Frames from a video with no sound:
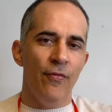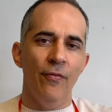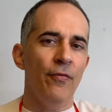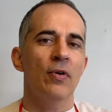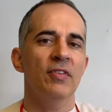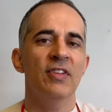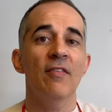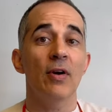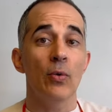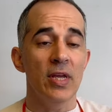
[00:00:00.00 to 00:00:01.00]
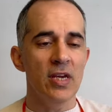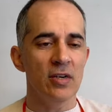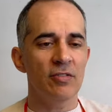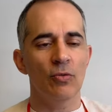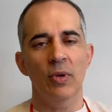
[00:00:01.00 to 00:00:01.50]
for several
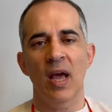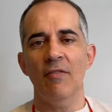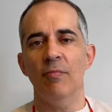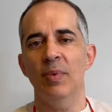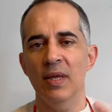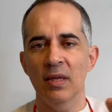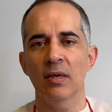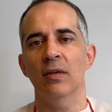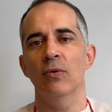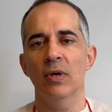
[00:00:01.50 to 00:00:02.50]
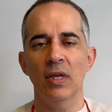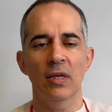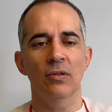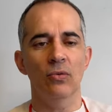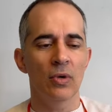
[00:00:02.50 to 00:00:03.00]
years. So we have been looking
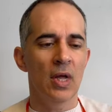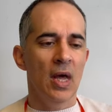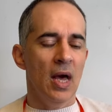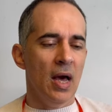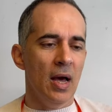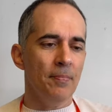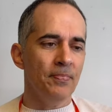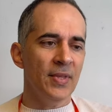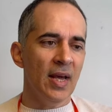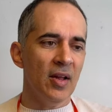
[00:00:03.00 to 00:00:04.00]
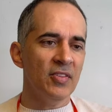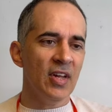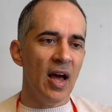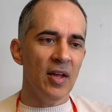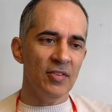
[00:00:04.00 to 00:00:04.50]
into data
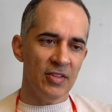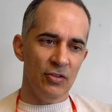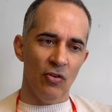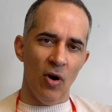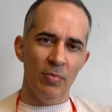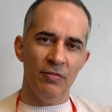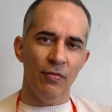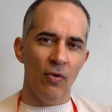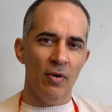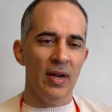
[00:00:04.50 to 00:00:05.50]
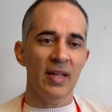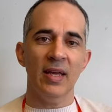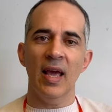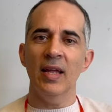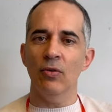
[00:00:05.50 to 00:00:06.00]
science jobs for a
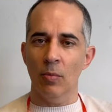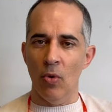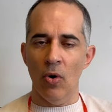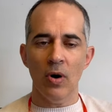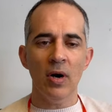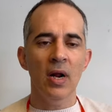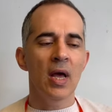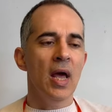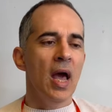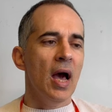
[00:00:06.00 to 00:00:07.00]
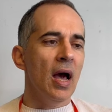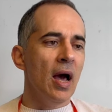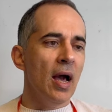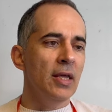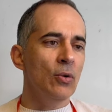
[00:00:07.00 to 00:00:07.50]
decade or more.
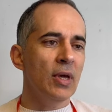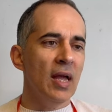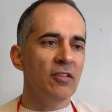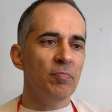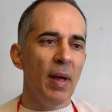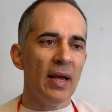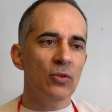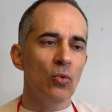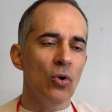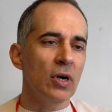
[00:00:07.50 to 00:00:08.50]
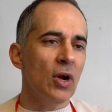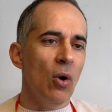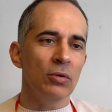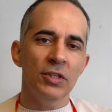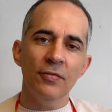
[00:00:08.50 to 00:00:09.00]
Uh, you can expect to work
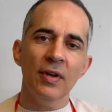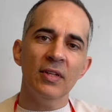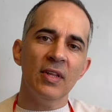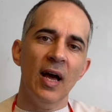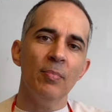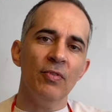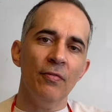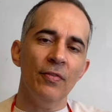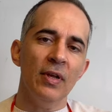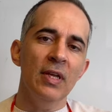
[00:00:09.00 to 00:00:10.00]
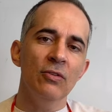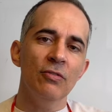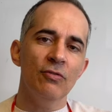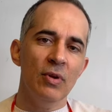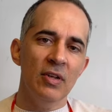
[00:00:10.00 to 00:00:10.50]
on different types of
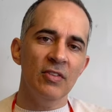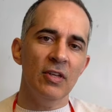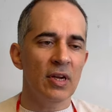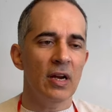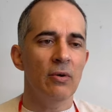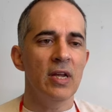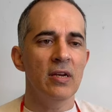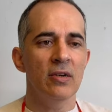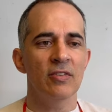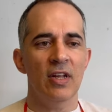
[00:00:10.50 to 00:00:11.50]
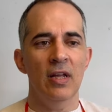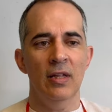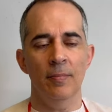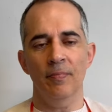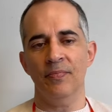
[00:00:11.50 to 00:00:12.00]
industries, careers
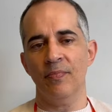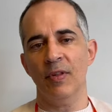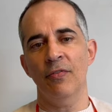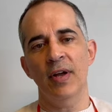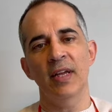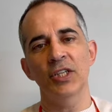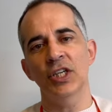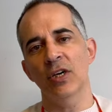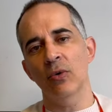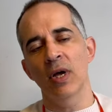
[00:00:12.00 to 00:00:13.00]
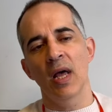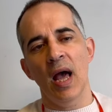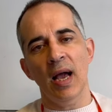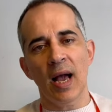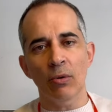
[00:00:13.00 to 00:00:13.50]
in financial,
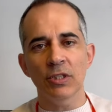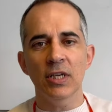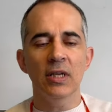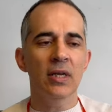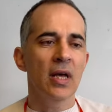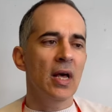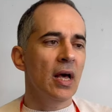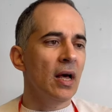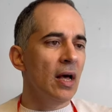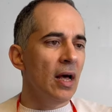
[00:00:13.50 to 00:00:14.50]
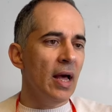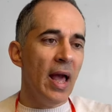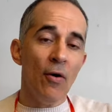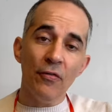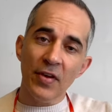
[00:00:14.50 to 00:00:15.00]
accounting, uh,
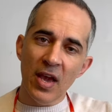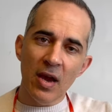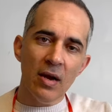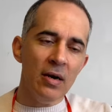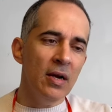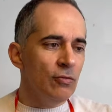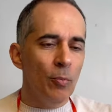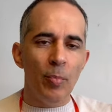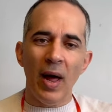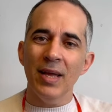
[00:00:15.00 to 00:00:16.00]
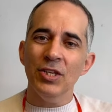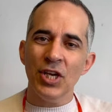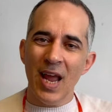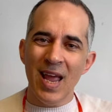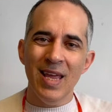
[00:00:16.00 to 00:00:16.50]
healthcare, supply
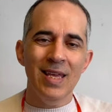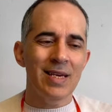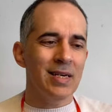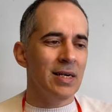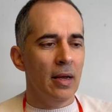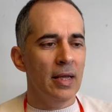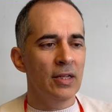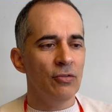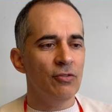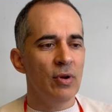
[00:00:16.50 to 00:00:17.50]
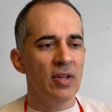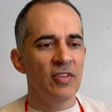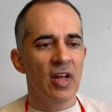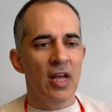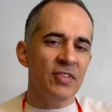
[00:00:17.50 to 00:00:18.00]
chain uh, industries,
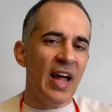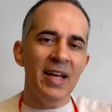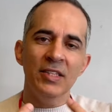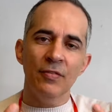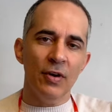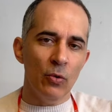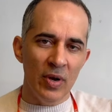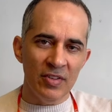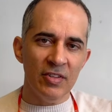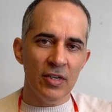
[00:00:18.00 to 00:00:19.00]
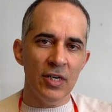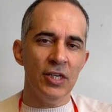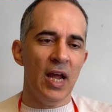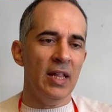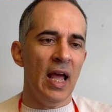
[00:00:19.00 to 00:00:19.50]
scientific
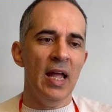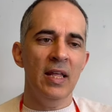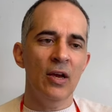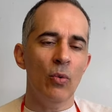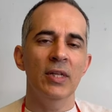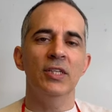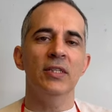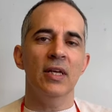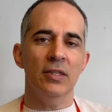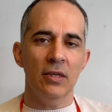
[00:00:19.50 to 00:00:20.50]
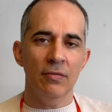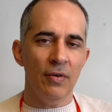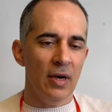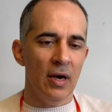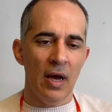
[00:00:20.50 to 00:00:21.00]
research, and any quantitative
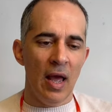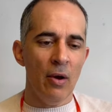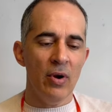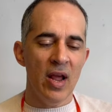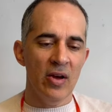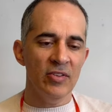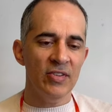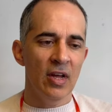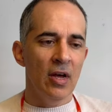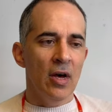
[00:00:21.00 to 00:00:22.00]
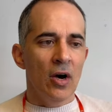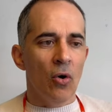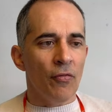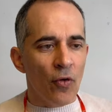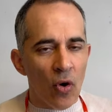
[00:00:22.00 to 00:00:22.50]
uh, areas.
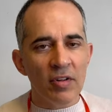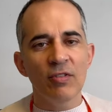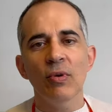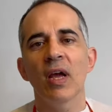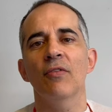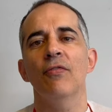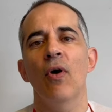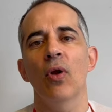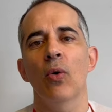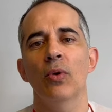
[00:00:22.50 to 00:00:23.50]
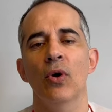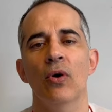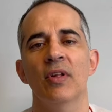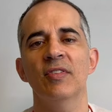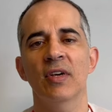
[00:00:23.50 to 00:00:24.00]
Of course, you can follow
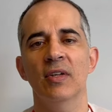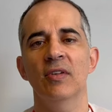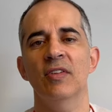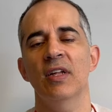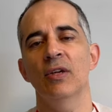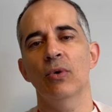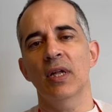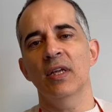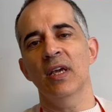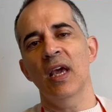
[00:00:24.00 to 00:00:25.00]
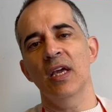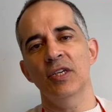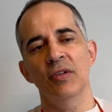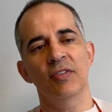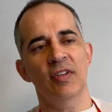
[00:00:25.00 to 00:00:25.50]
your studies and you can engage
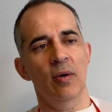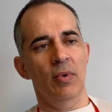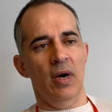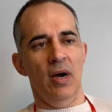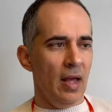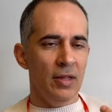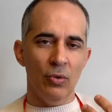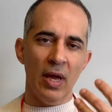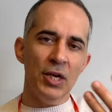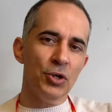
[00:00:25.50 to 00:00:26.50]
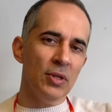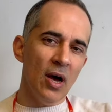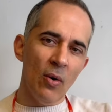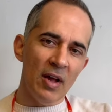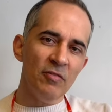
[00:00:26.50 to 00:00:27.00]
in some uh,
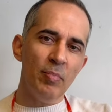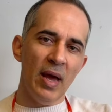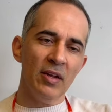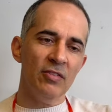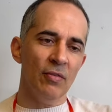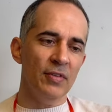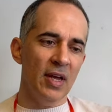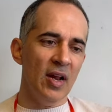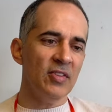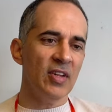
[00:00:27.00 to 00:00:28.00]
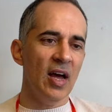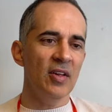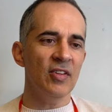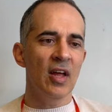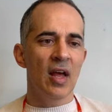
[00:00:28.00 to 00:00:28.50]
educational aspects of data
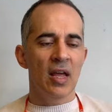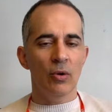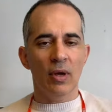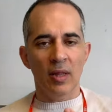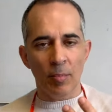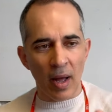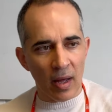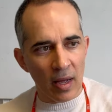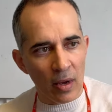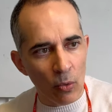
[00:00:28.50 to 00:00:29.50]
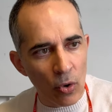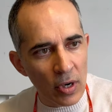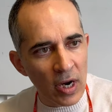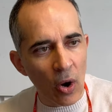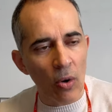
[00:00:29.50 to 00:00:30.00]
science. You can uh,
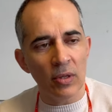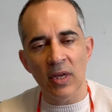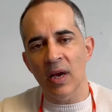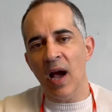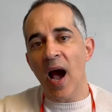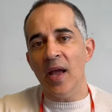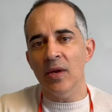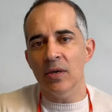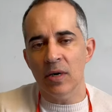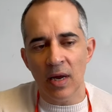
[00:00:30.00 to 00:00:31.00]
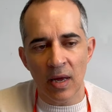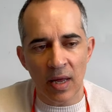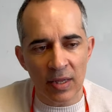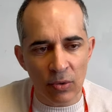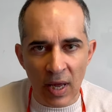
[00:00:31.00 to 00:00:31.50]
work on the higher uh,
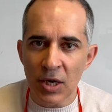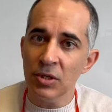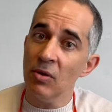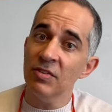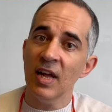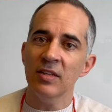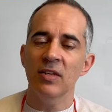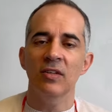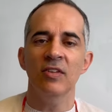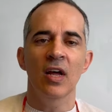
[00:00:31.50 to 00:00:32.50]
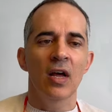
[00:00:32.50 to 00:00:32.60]
educational settings.